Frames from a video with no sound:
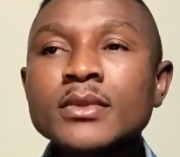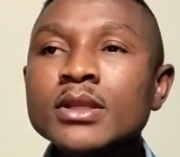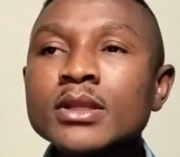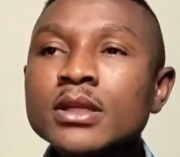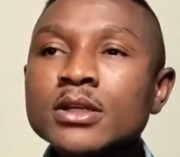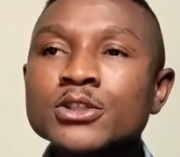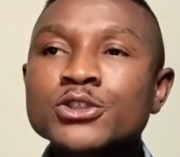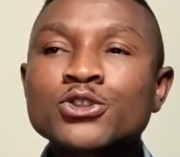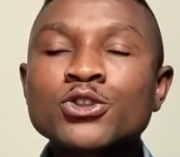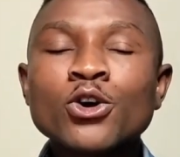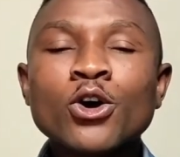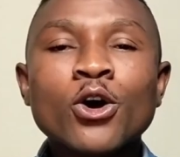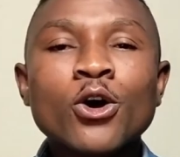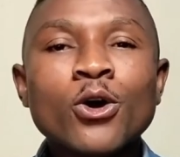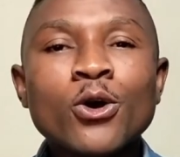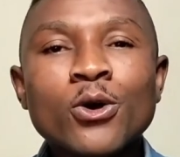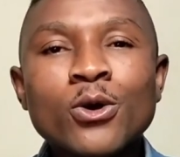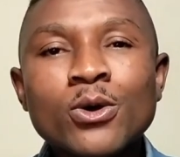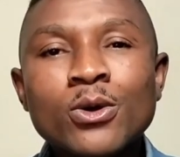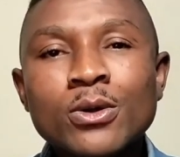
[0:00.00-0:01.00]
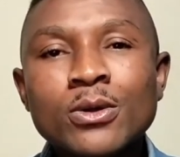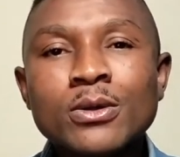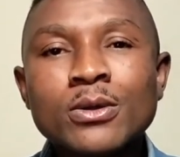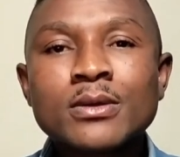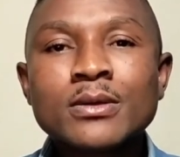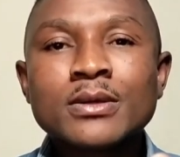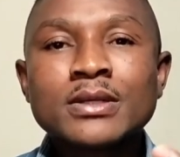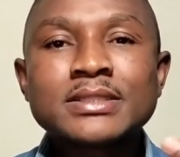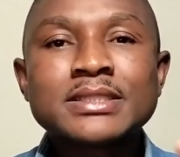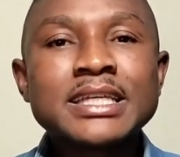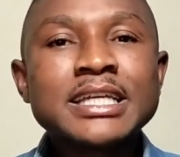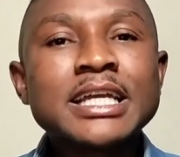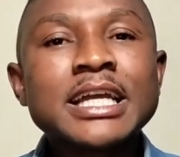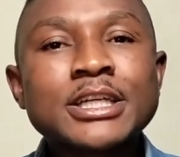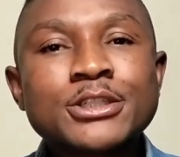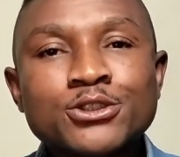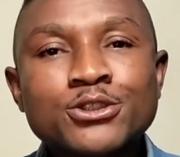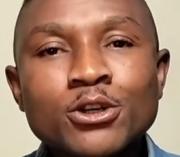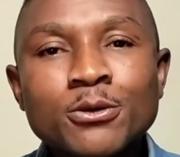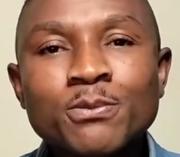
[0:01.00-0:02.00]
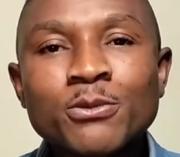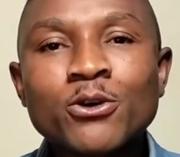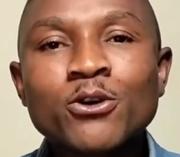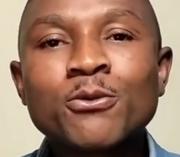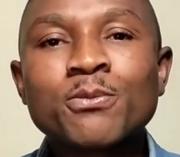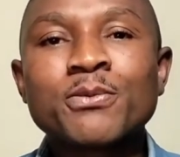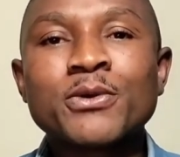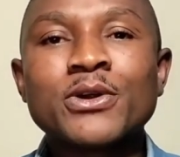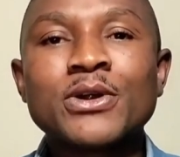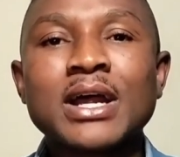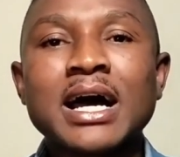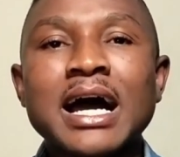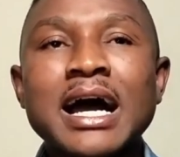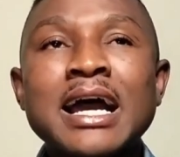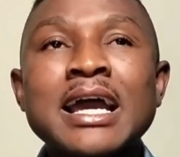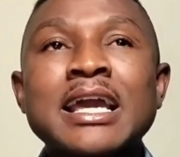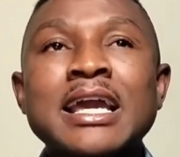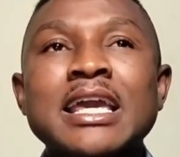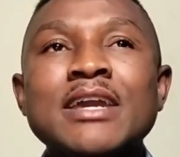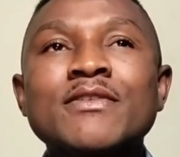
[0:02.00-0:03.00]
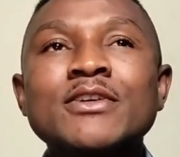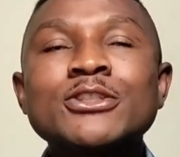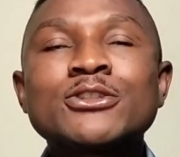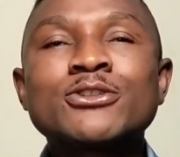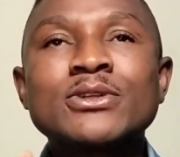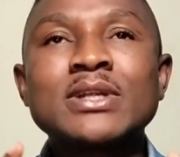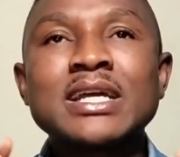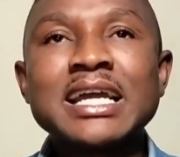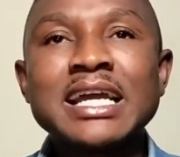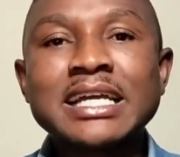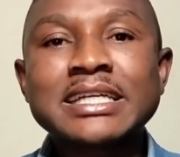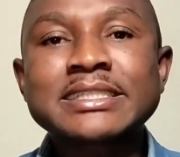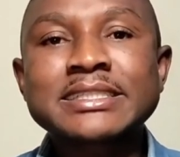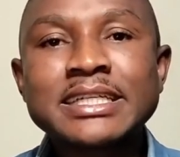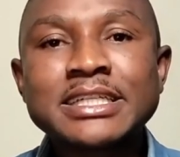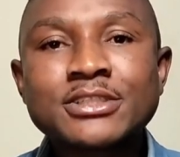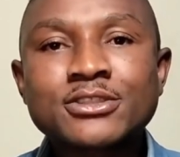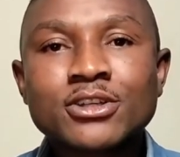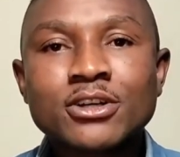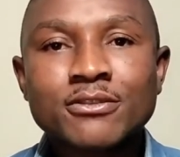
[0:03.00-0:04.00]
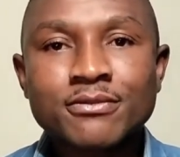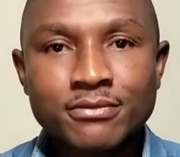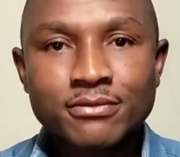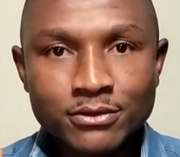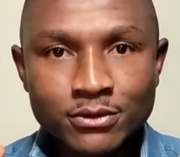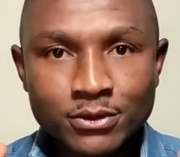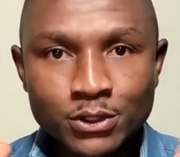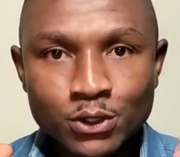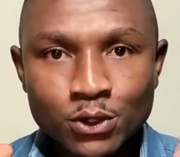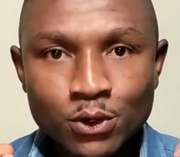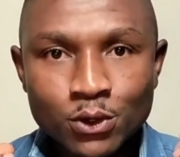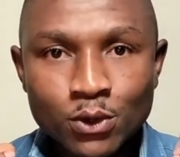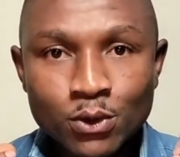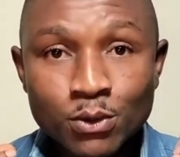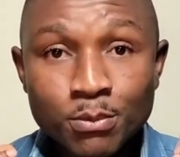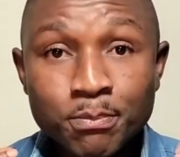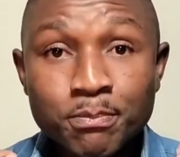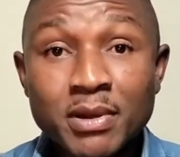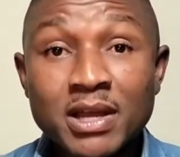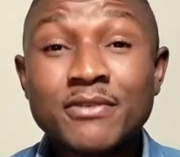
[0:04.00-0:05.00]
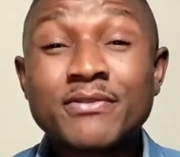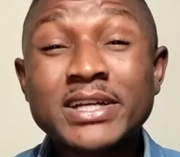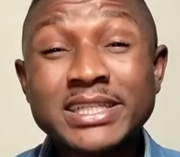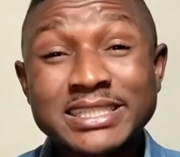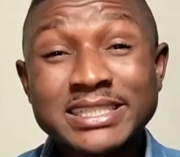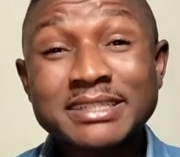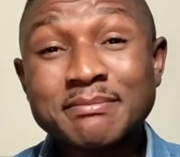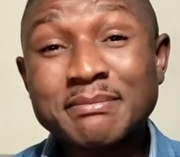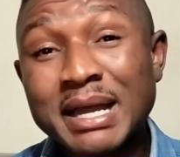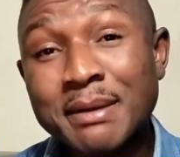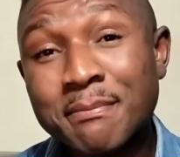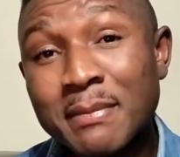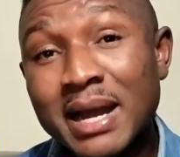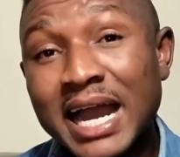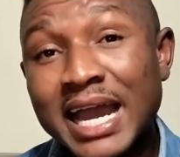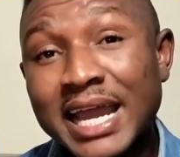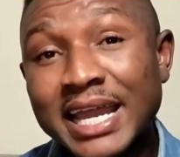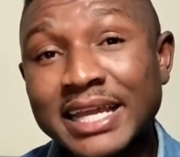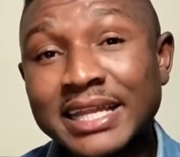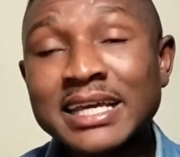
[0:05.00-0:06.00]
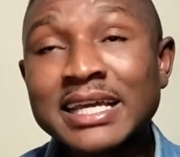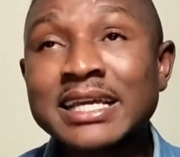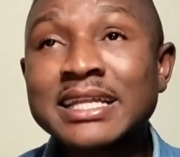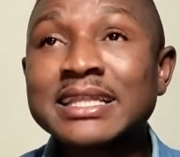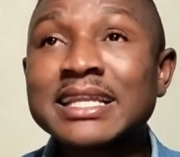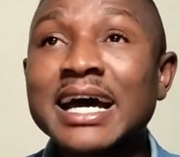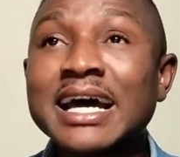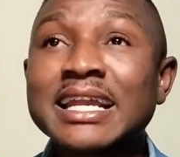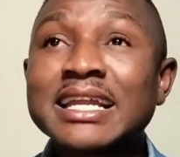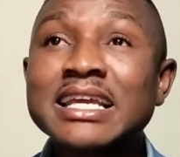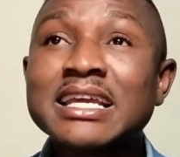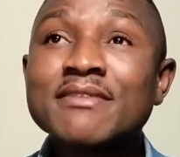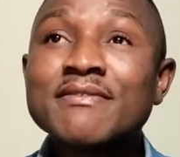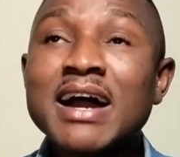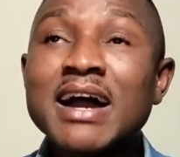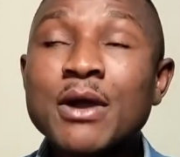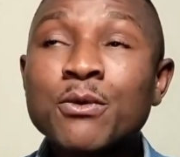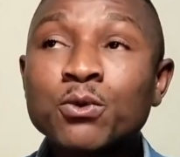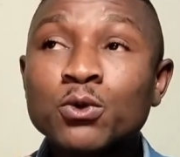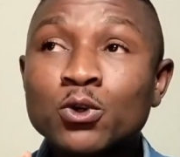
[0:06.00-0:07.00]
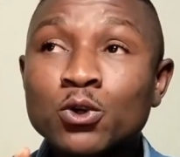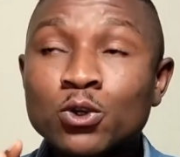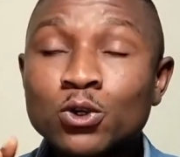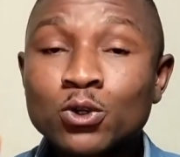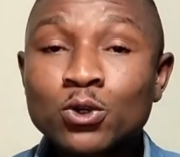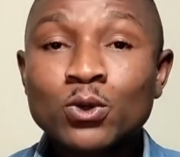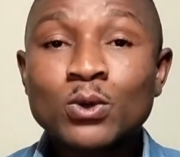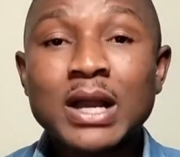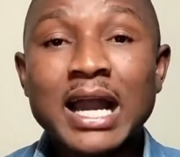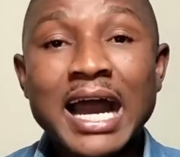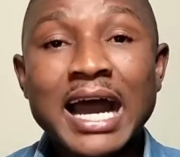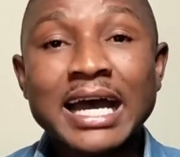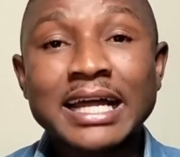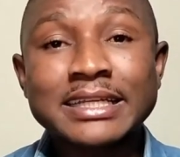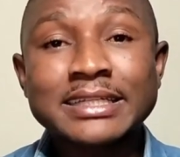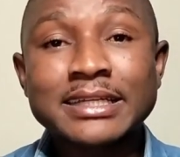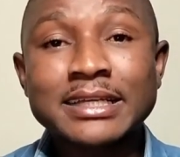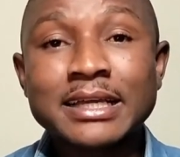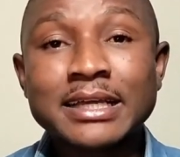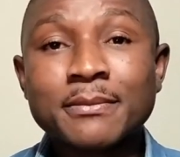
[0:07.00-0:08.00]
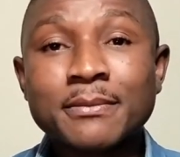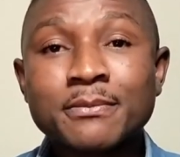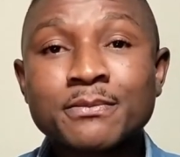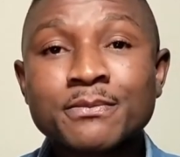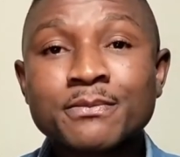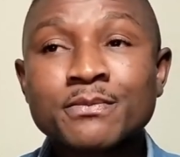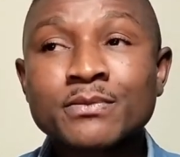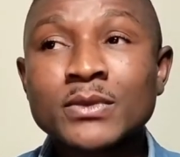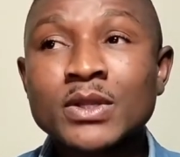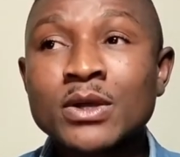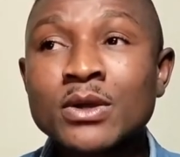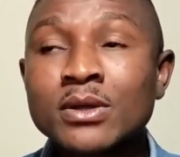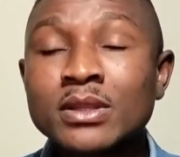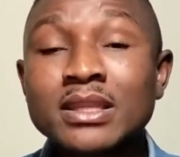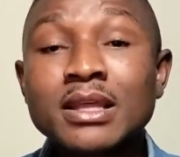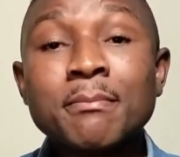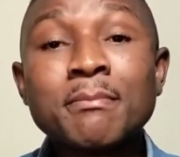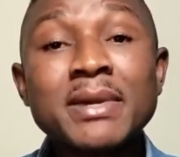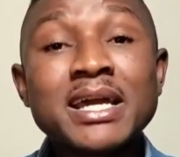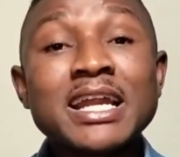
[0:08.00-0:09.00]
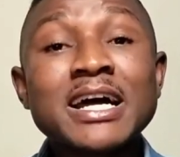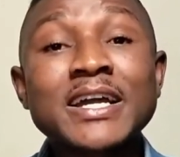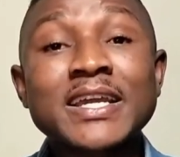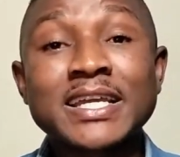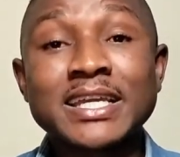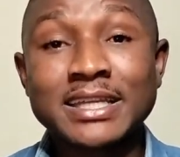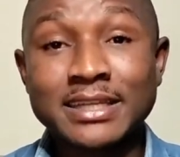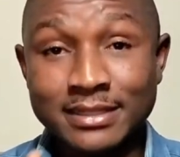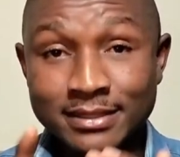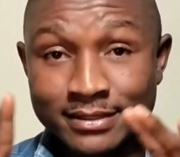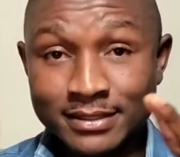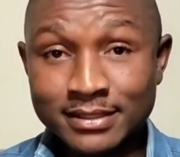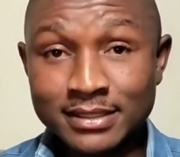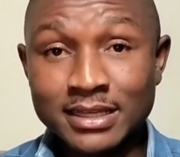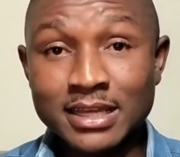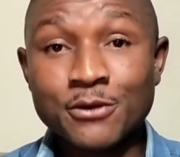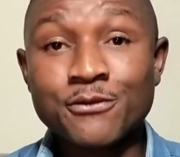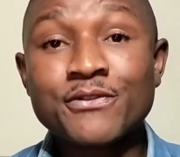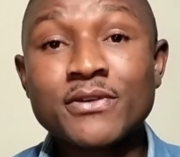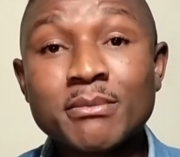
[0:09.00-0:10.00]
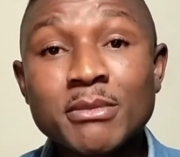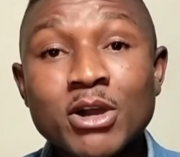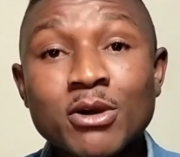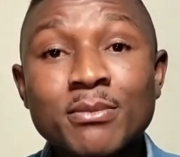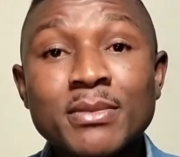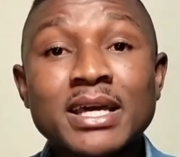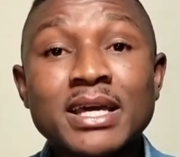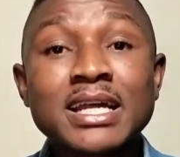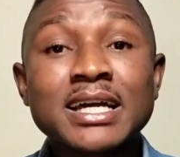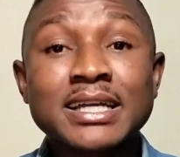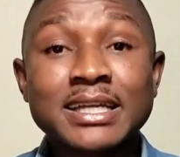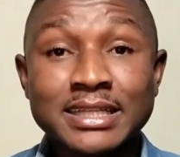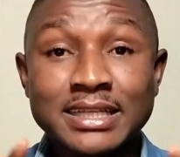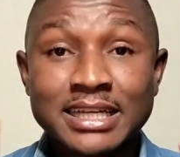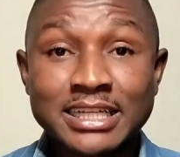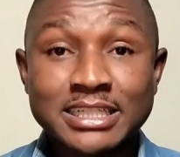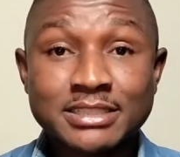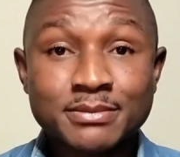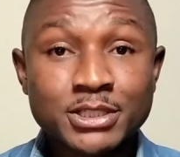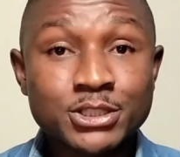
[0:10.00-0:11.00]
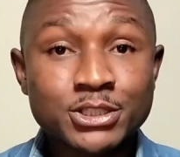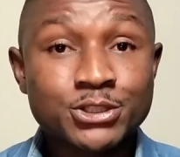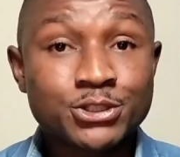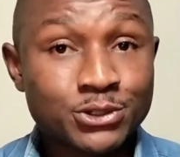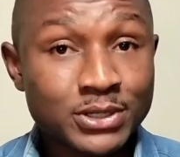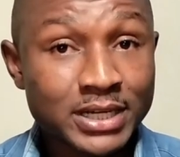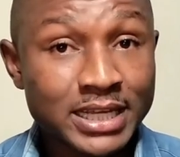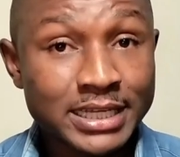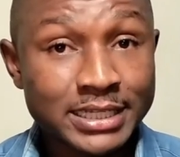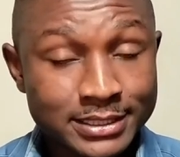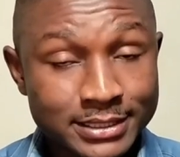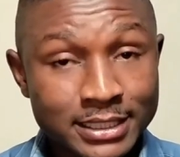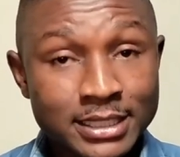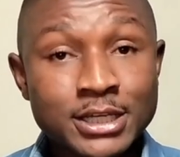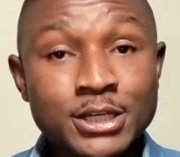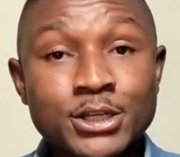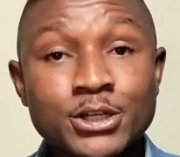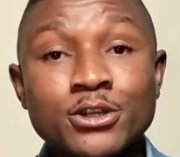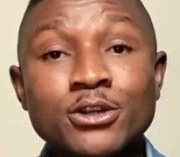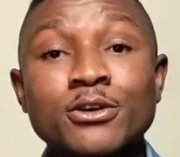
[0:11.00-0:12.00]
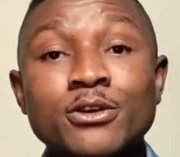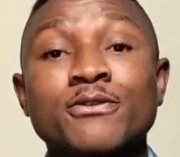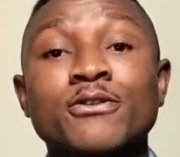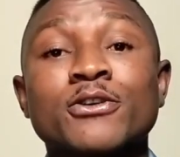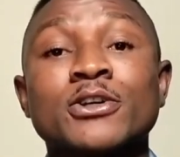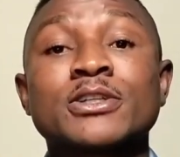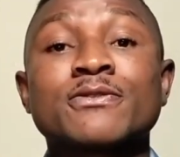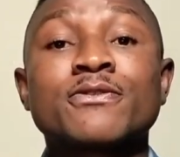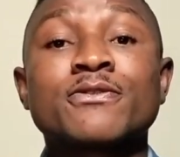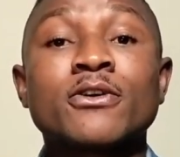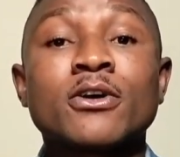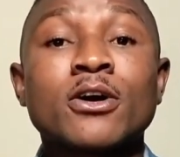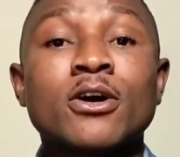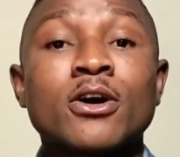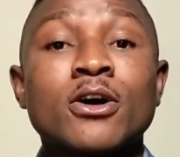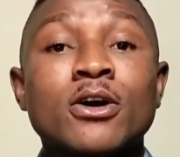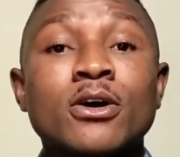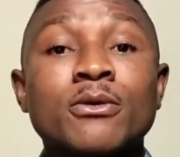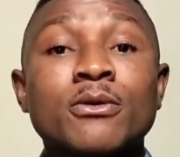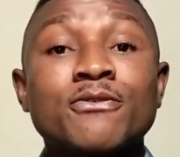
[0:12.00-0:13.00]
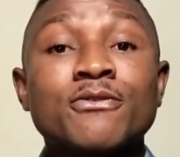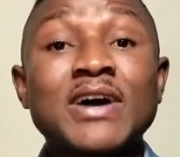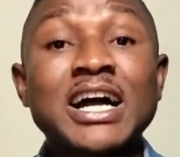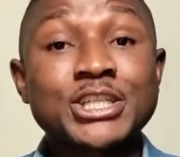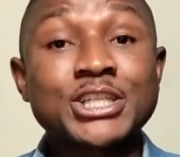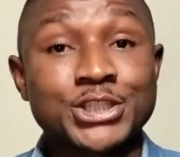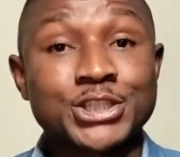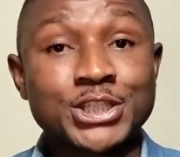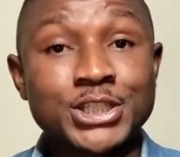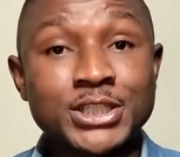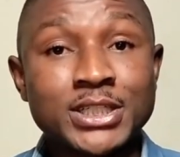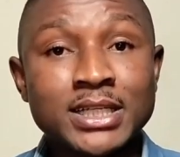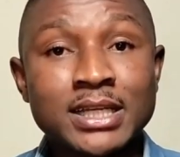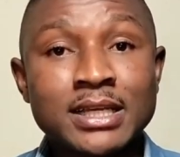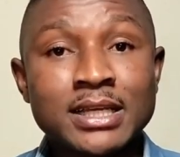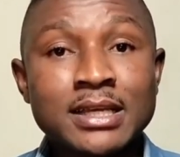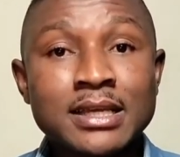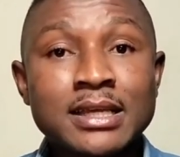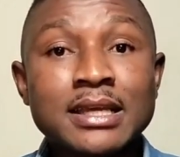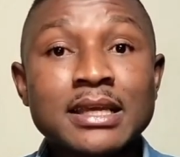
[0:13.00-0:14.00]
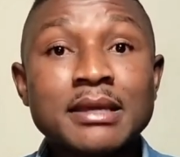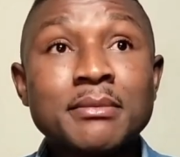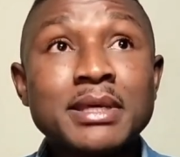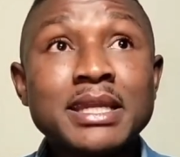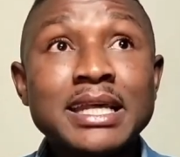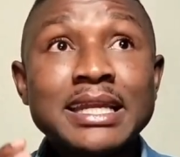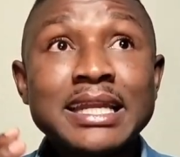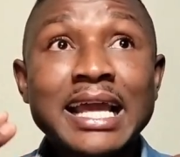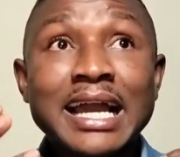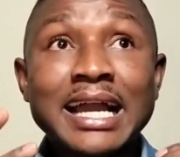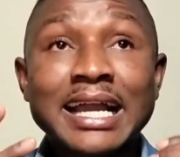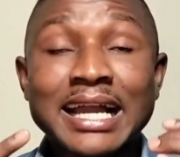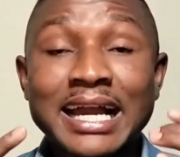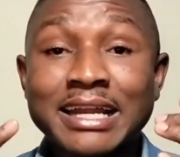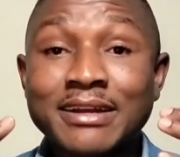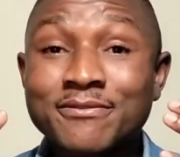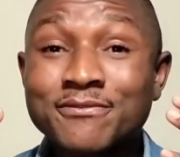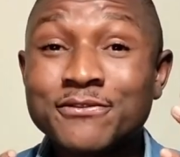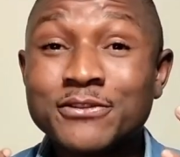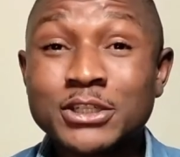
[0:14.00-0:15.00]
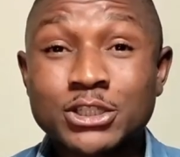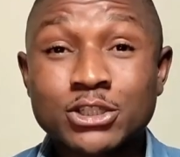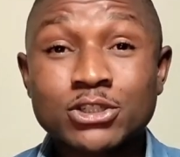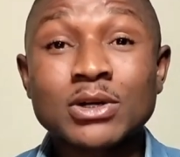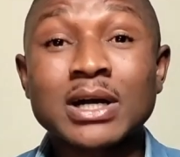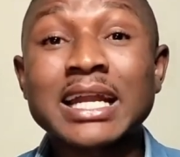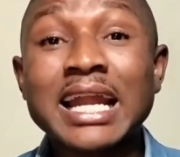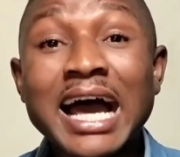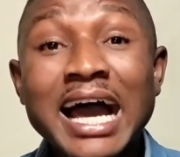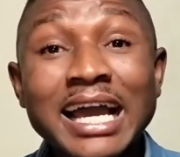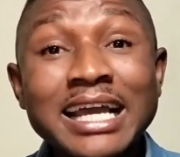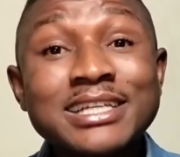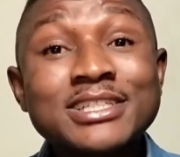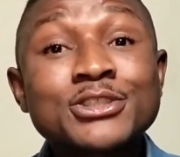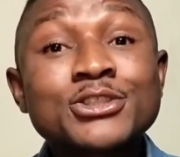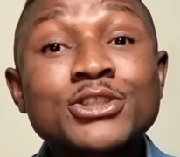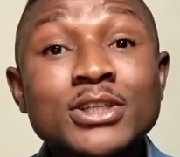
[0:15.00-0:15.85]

So, seeing a soap opera, even to the extent of, you know, perverting my mind that if I would look at, um, the mannequin, the female mannequin that is being dressed, you know, for, for fashion, immediately I can visualize